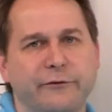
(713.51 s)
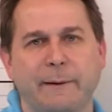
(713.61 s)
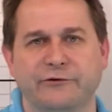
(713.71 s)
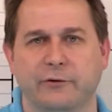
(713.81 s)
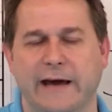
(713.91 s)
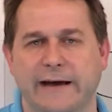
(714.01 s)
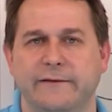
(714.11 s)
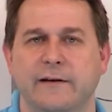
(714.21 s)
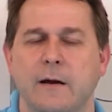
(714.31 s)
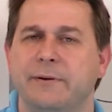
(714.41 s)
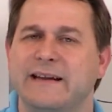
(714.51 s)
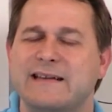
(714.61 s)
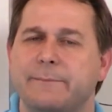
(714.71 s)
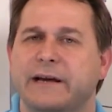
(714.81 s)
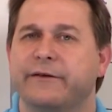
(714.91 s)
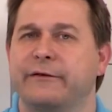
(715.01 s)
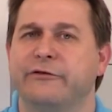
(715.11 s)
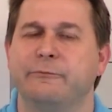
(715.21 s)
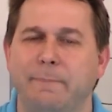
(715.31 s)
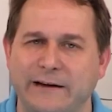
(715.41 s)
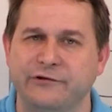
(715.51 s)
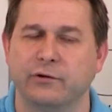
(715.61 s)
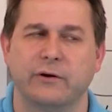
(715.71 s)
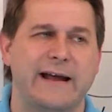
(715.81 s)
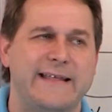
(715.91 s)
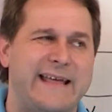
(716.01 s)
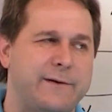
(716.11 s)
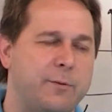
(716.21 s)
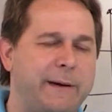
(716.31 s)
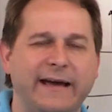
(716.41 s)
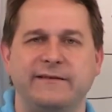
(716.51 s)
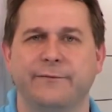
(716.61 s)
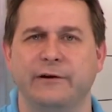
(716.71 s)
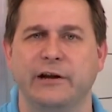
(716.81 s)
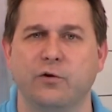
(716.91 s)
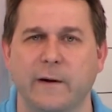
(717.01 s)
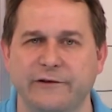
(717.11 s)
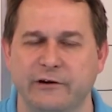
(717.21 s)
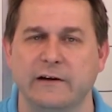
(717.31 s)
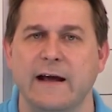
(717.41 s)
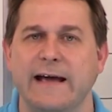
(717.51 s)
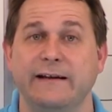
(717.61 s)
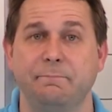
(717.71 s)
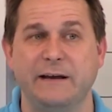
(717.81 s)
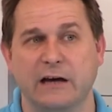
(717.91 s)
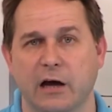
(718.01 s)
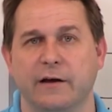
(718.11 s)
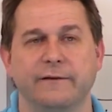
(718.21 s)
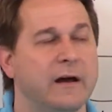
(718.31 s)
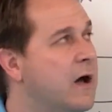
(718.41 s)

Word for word: special case, but it's not because they're special or they obey a different equation. It's because